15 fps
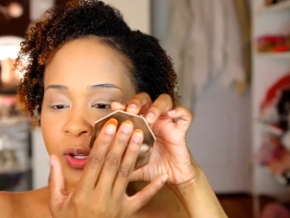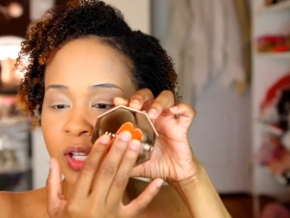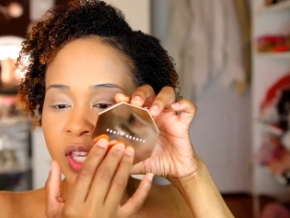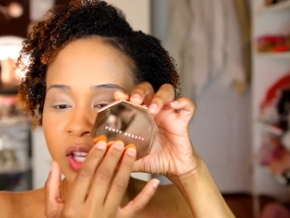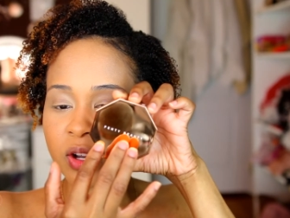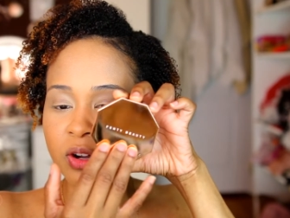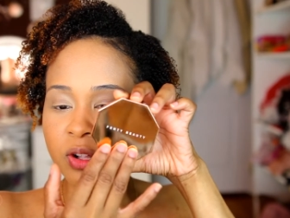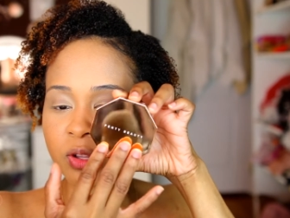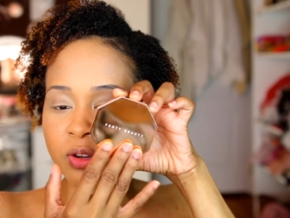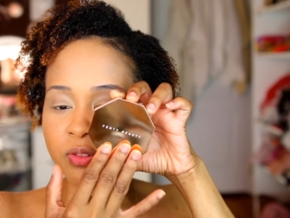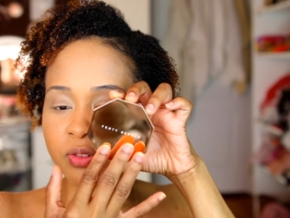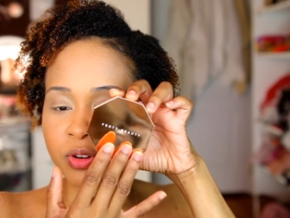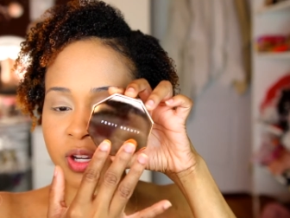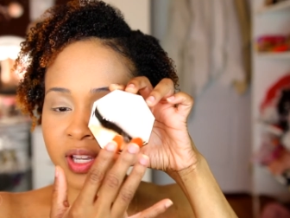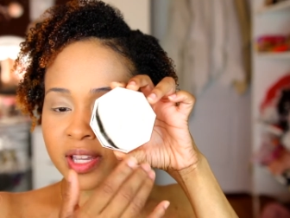are going to get all
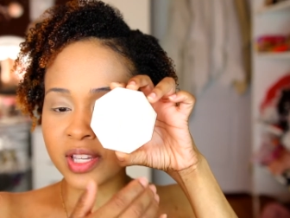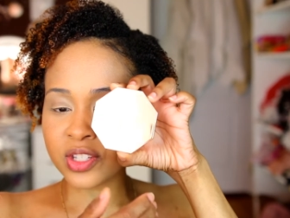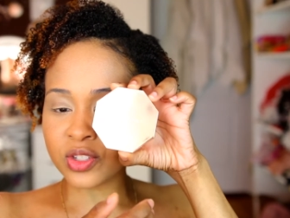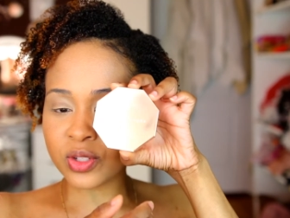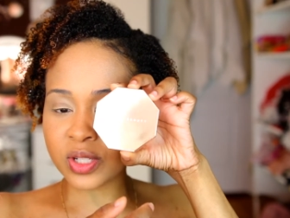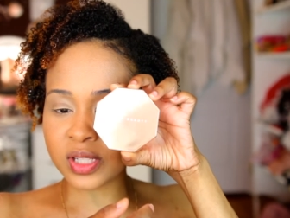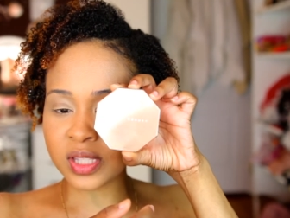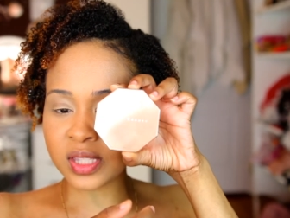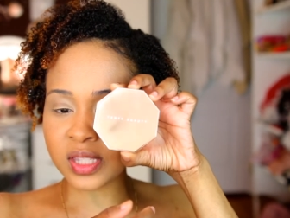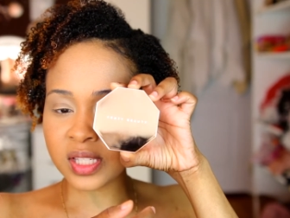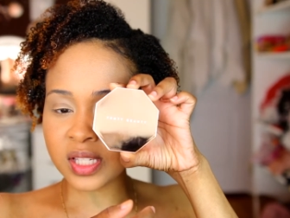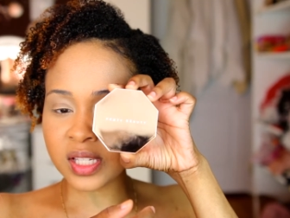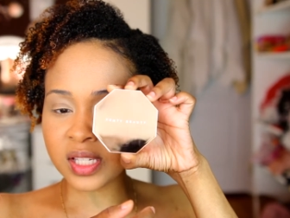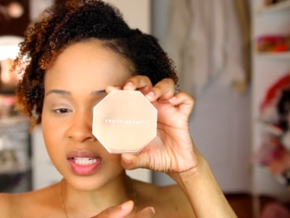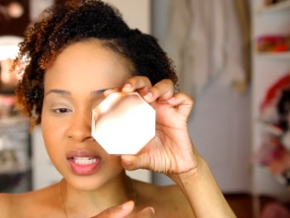over it, as you can
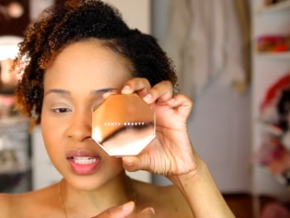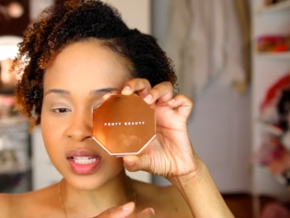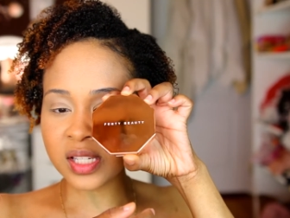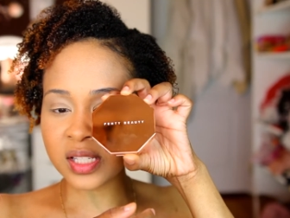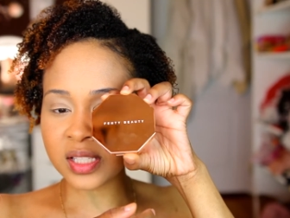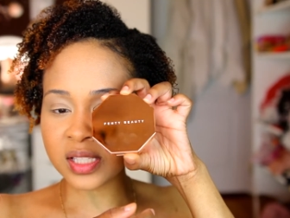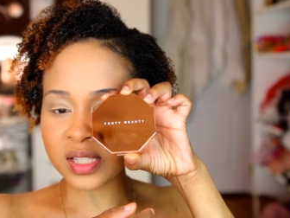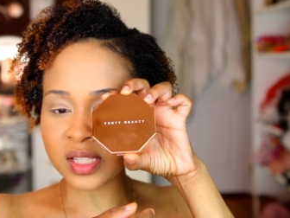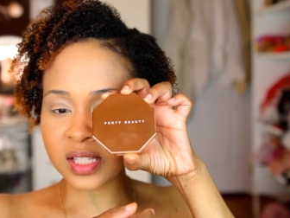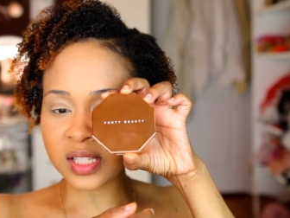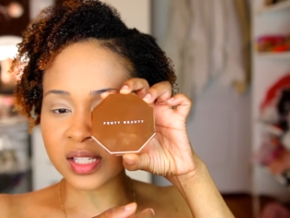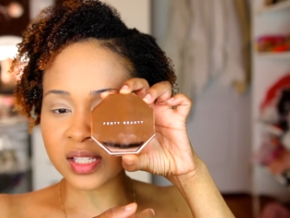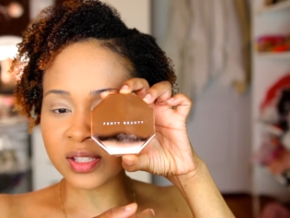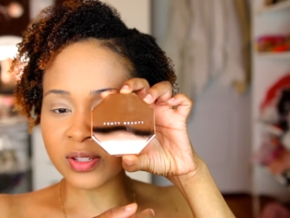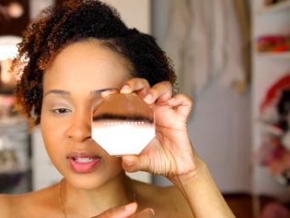see. Let's
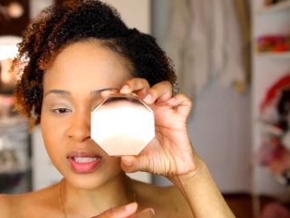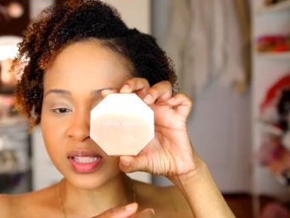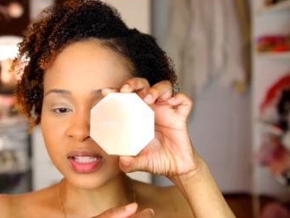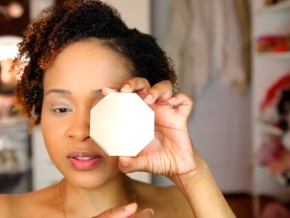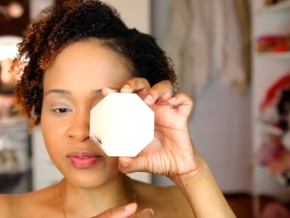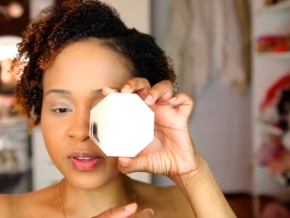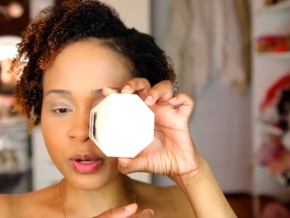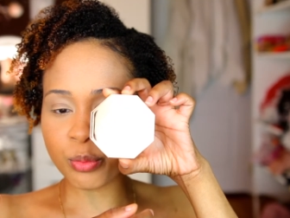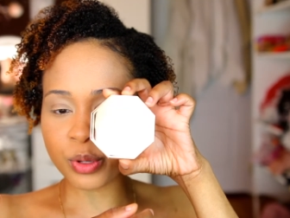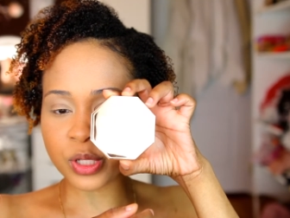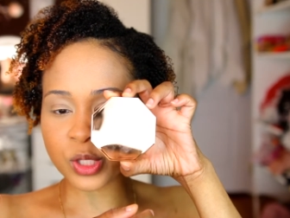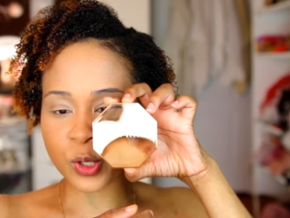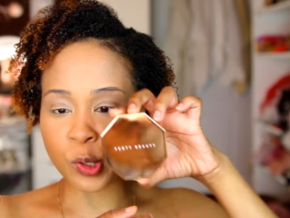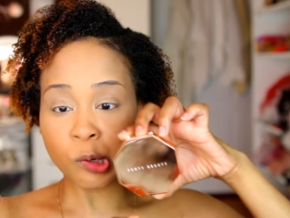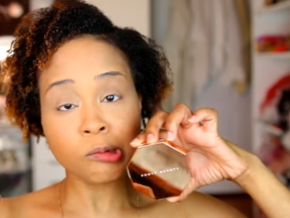see, you can see the
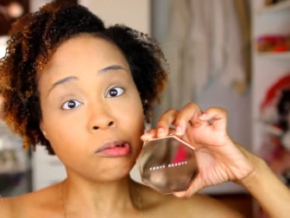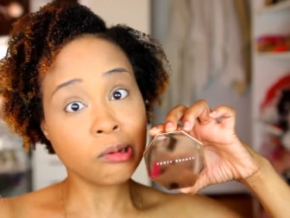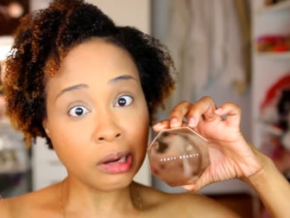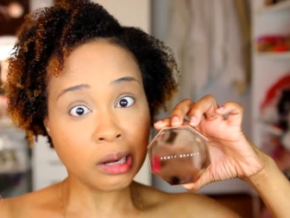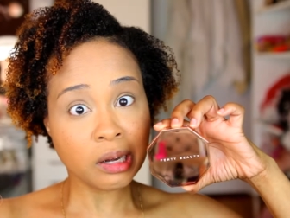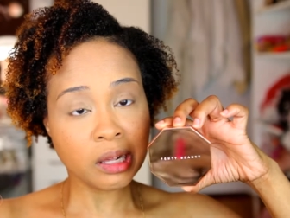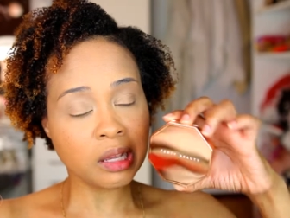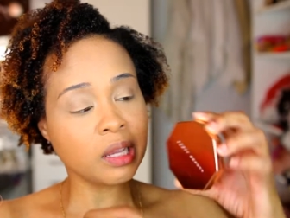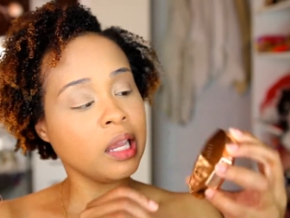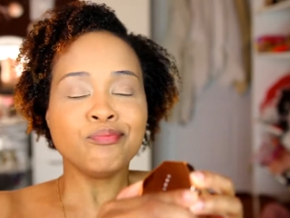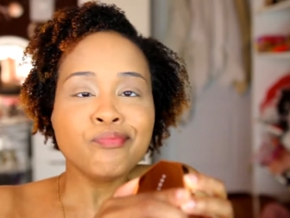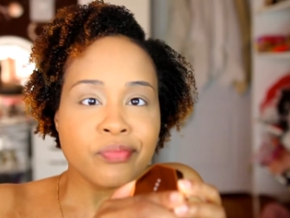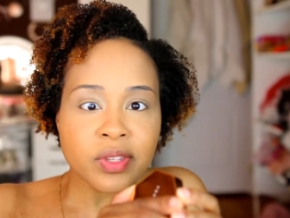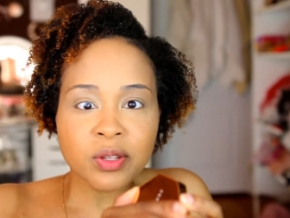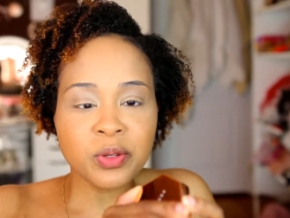fingerprints already.
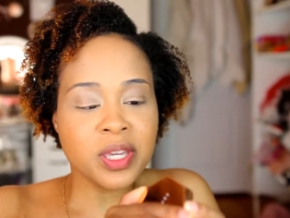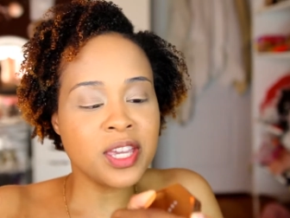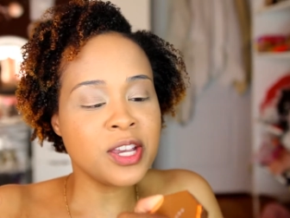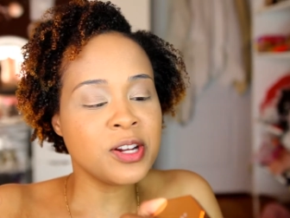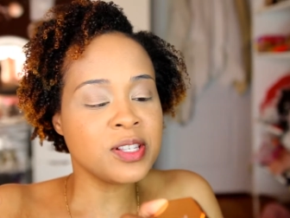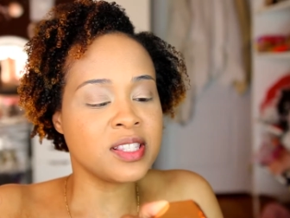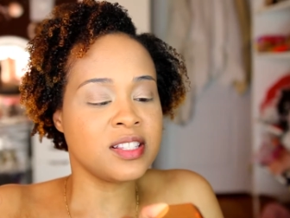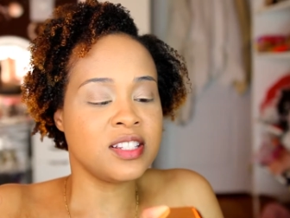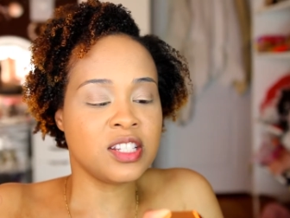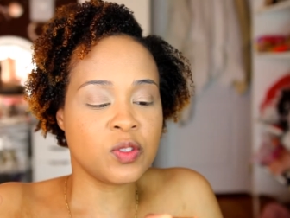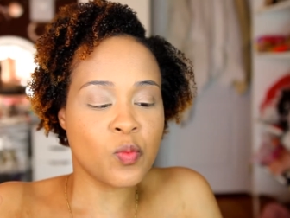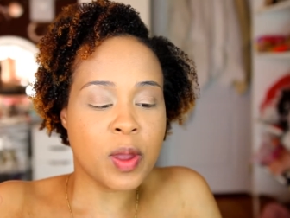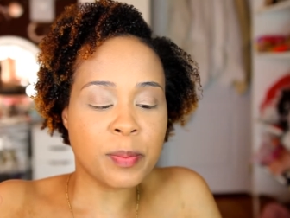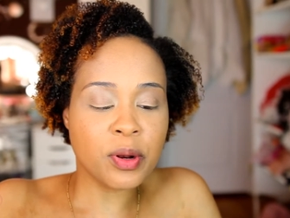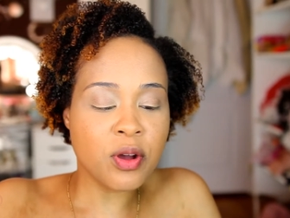Who cares?
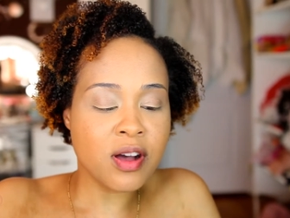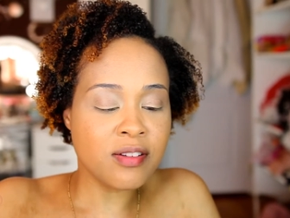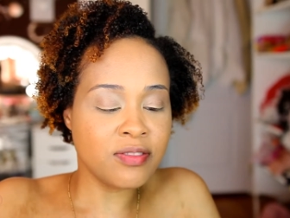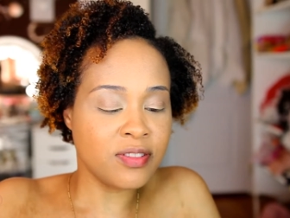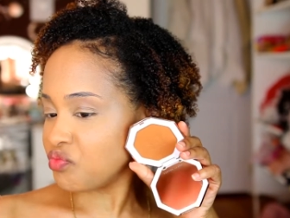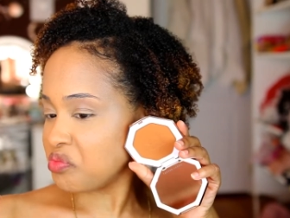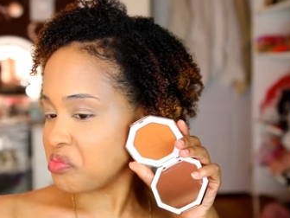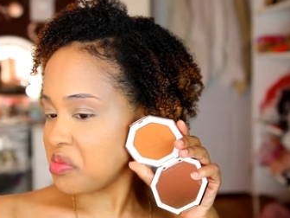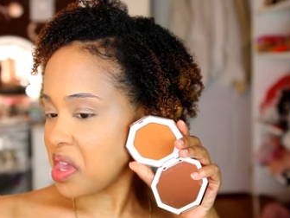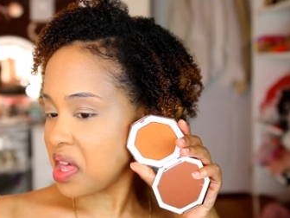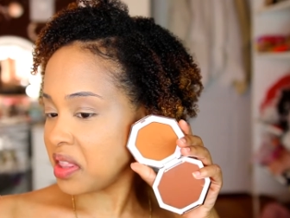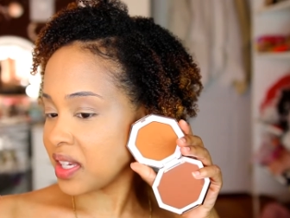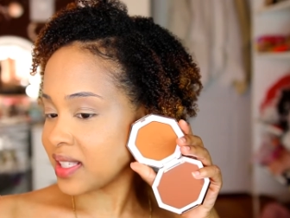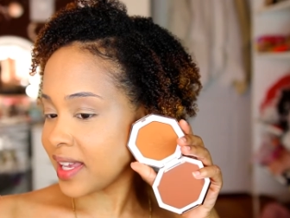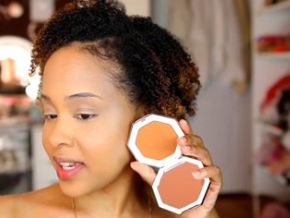Just wipe it off. Yeah,
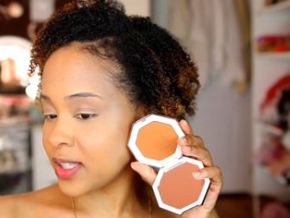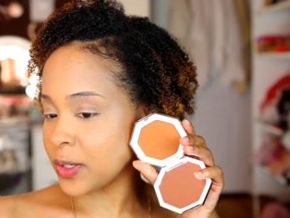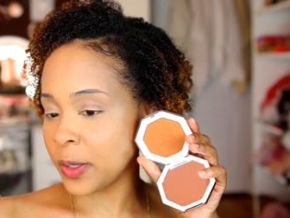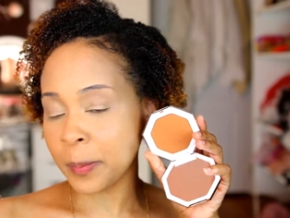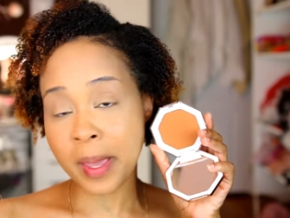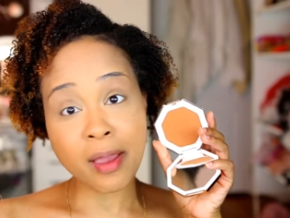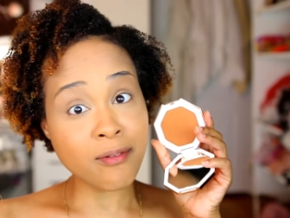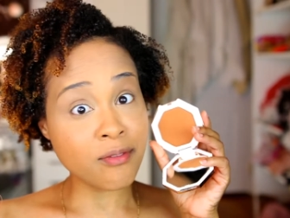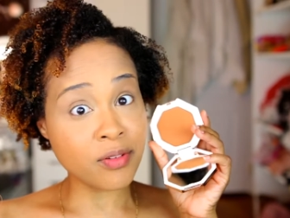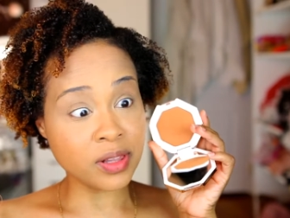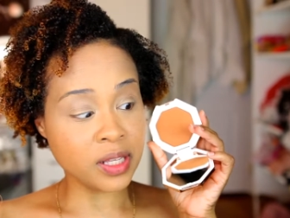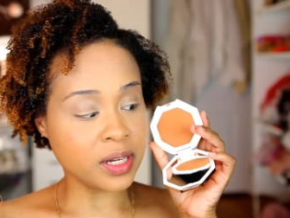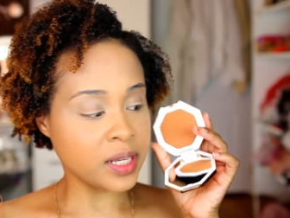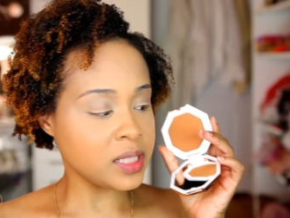it looks like it's going to be a really